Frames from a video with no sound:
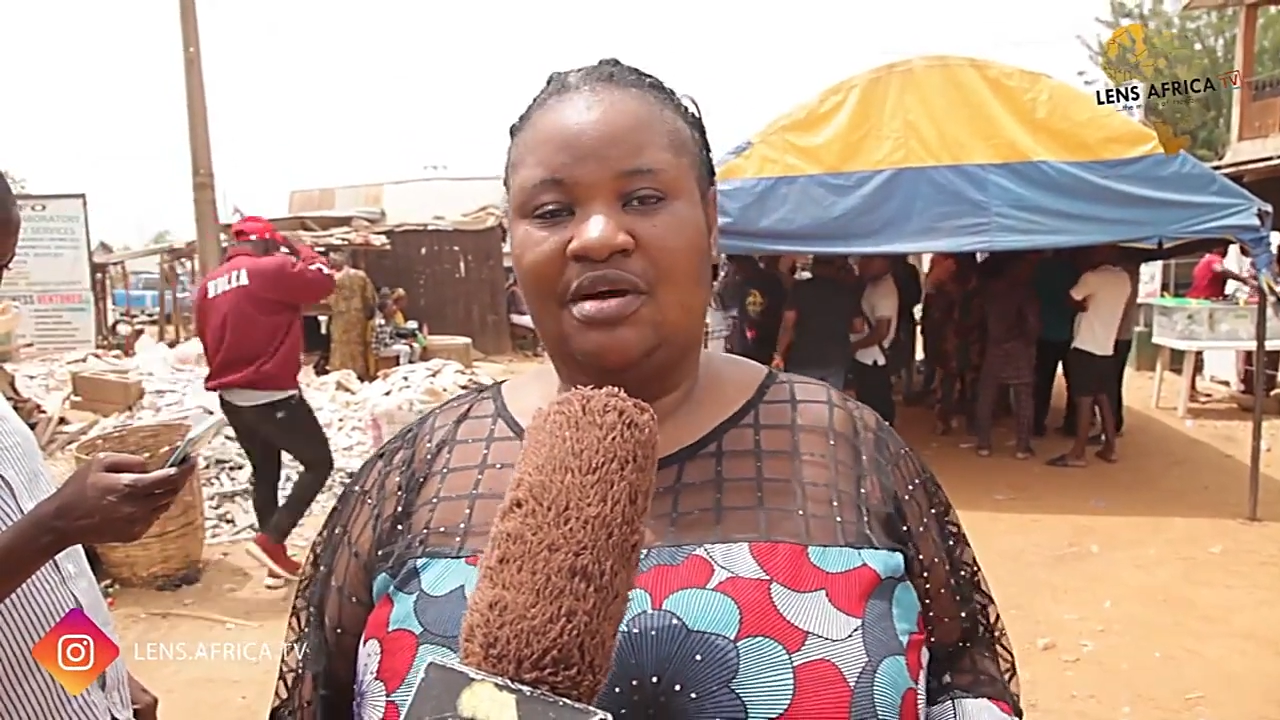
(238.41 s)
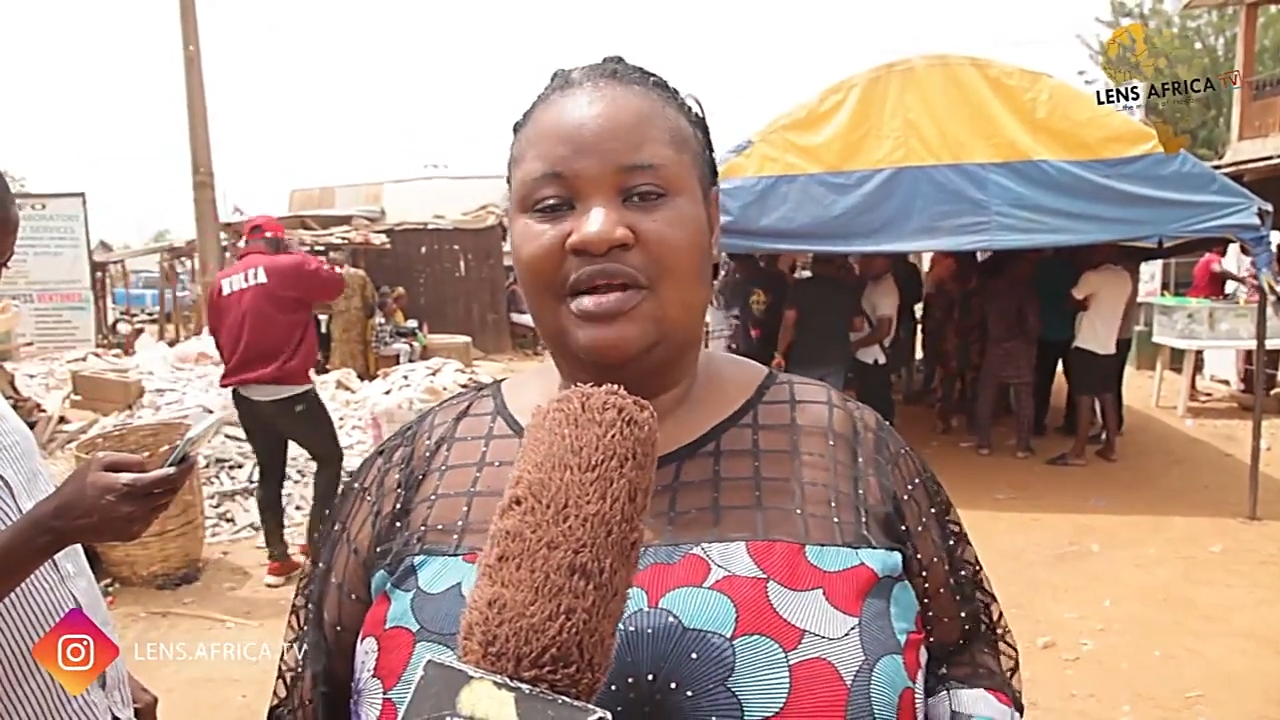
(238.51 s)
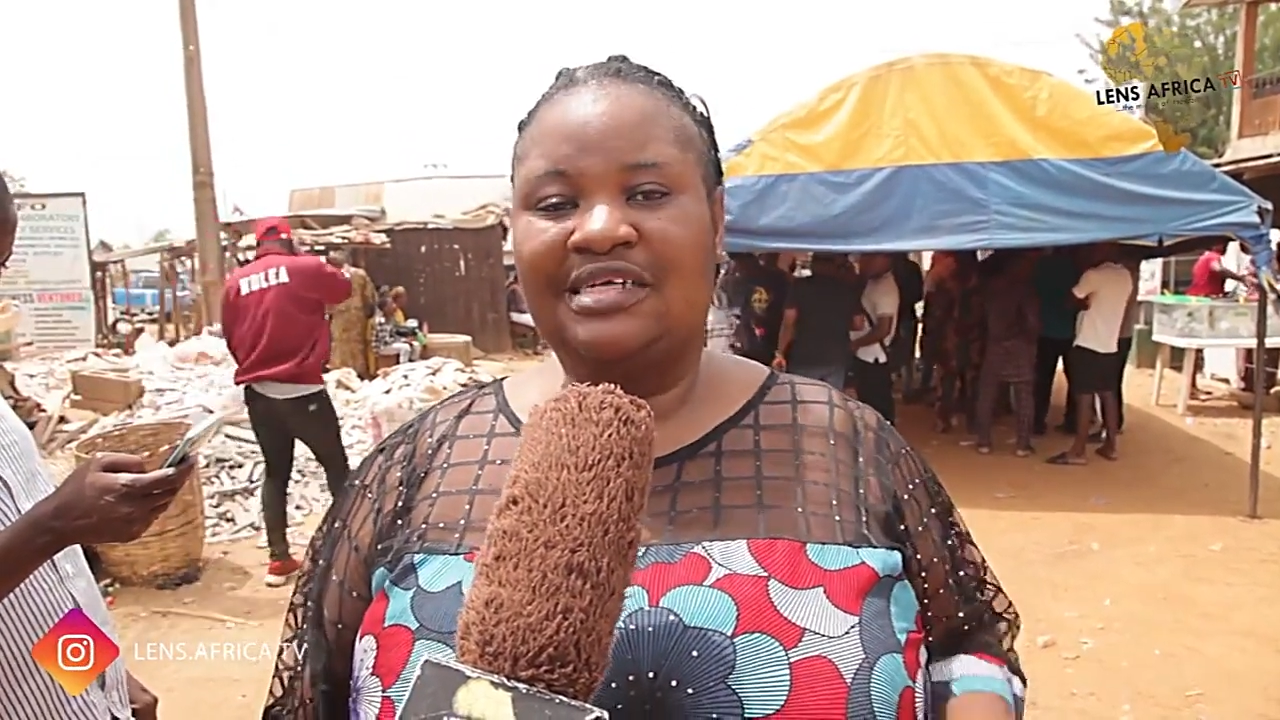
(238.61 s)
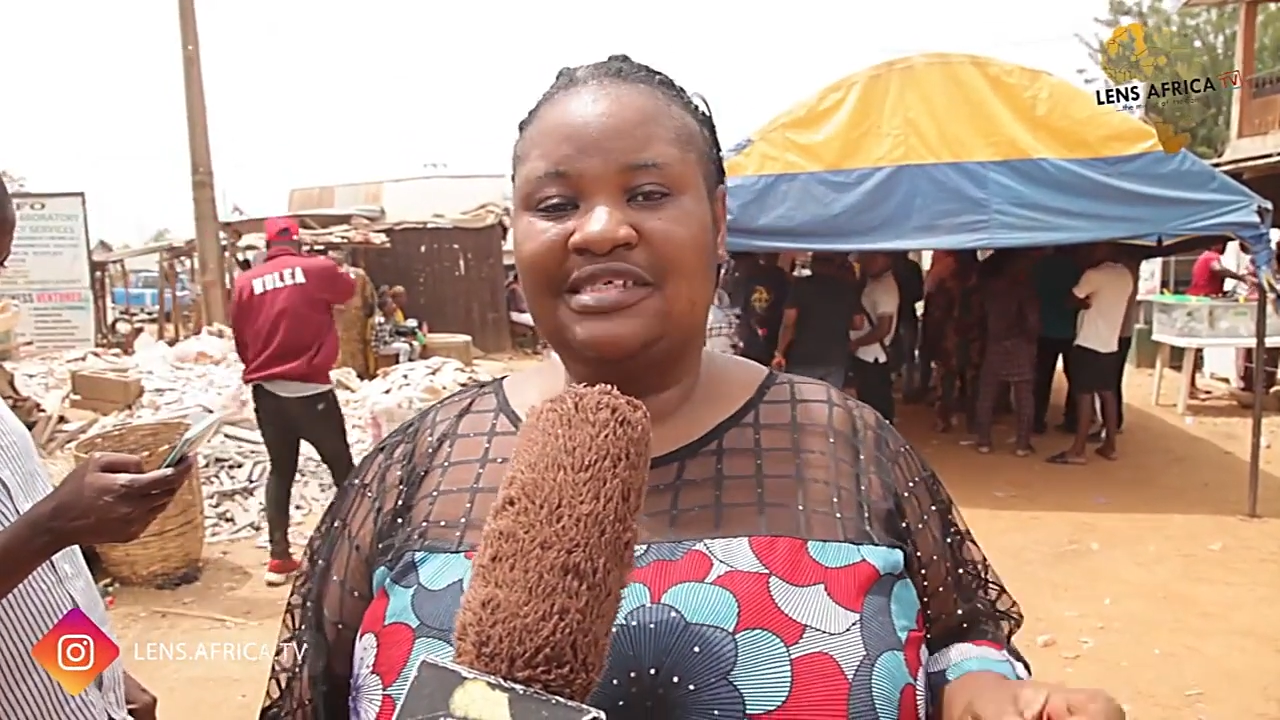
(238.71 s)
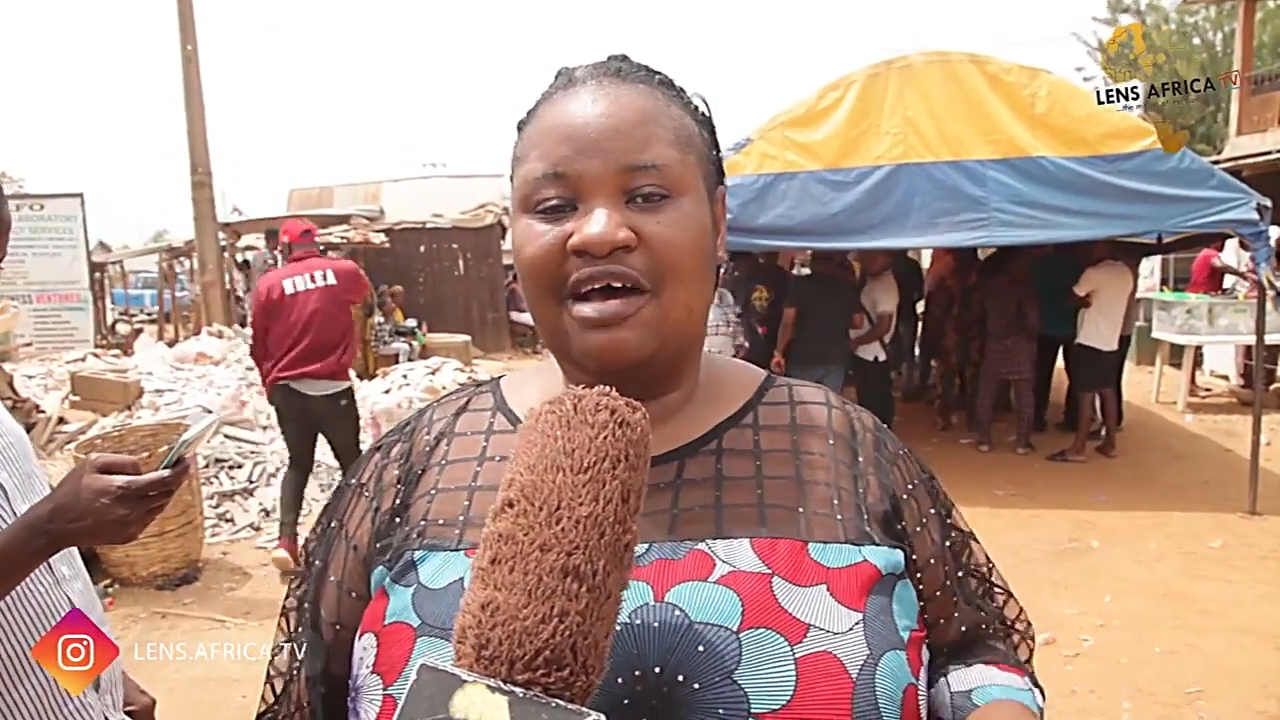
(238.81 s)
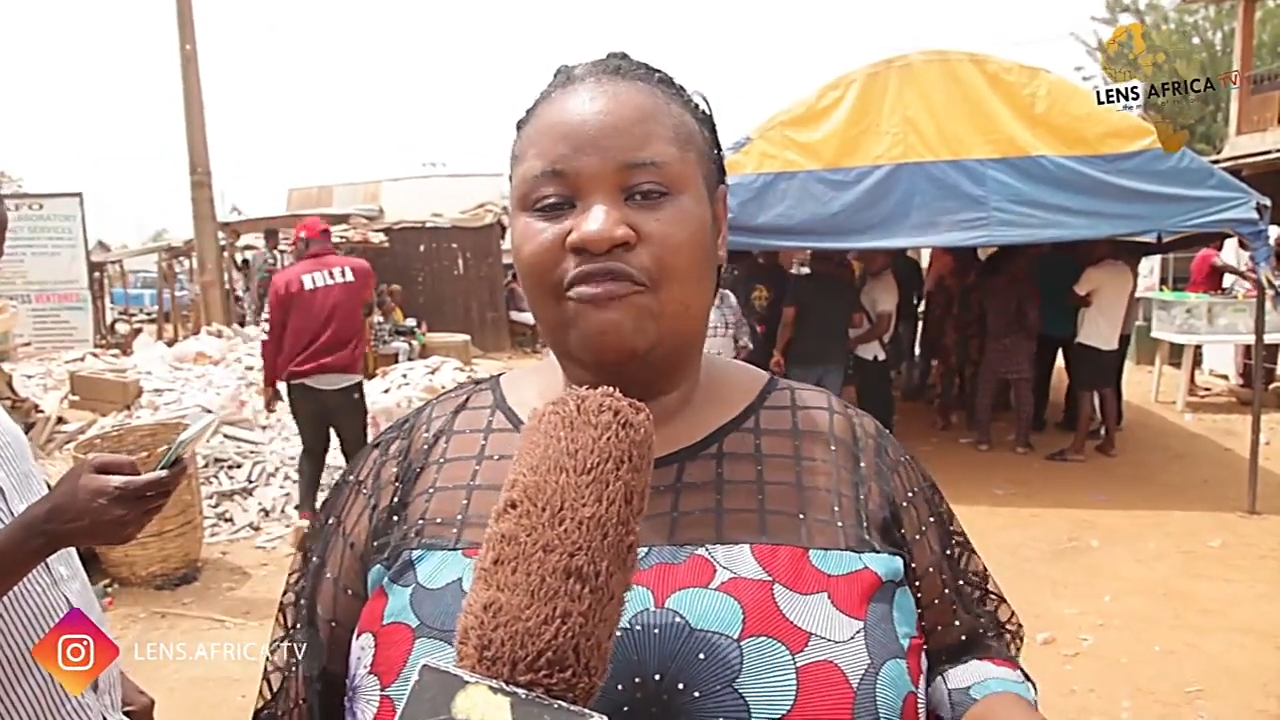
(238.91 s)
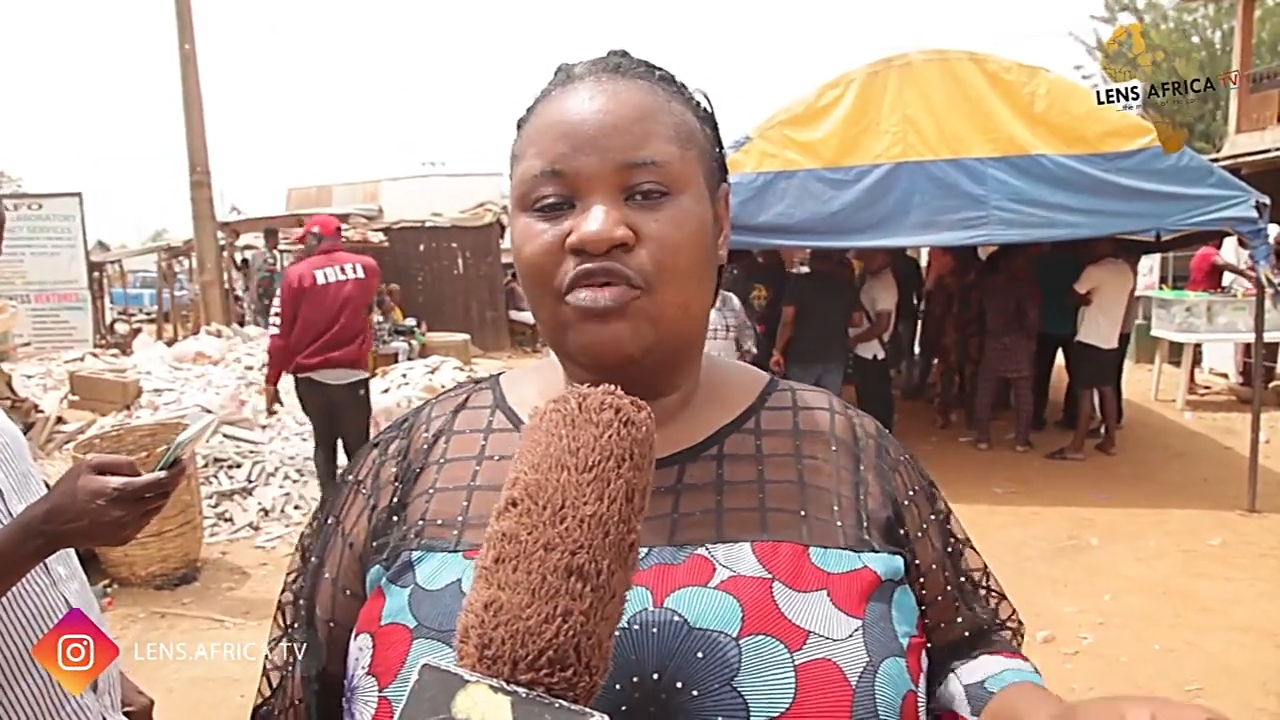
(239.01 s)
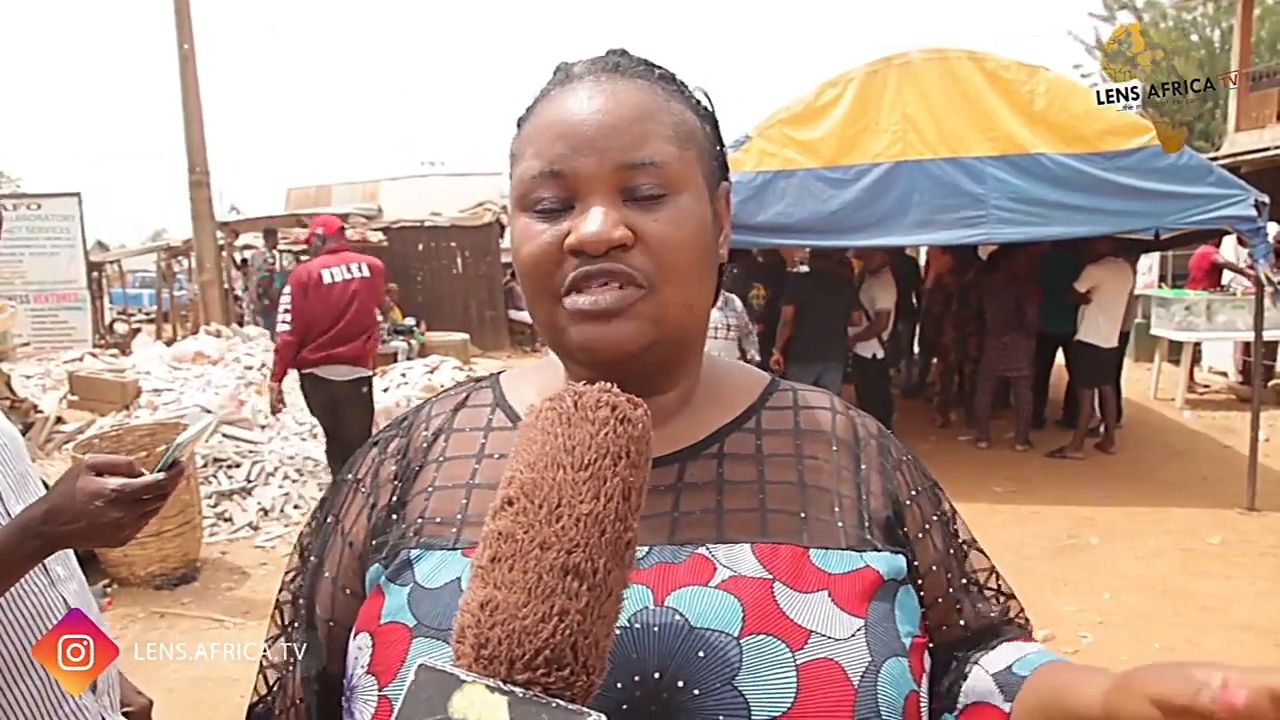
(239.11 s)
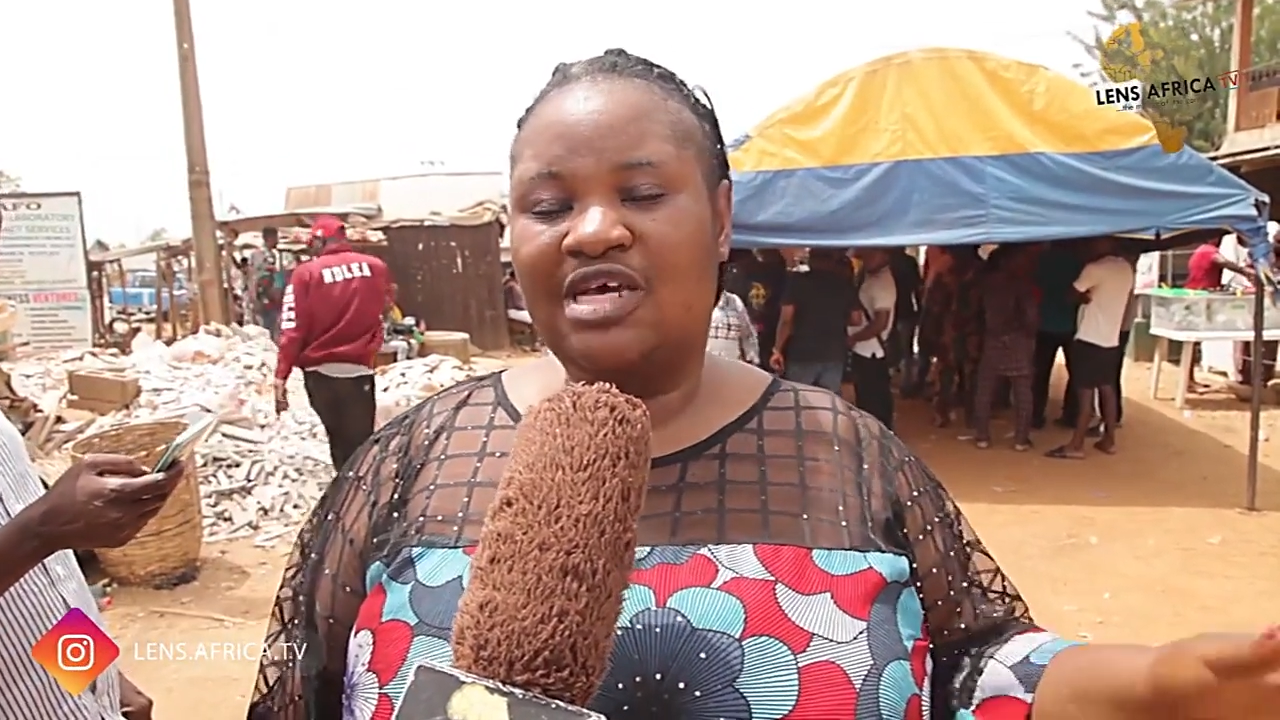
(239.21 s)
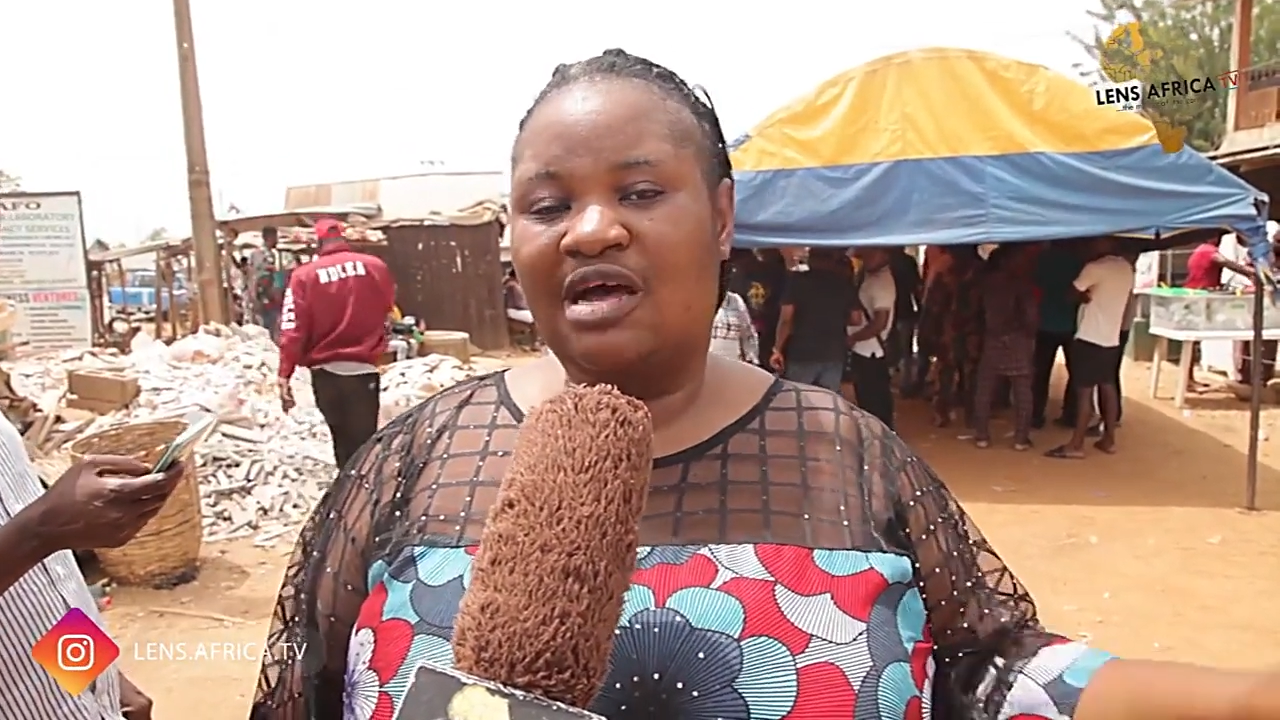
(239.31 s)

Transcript: that our vote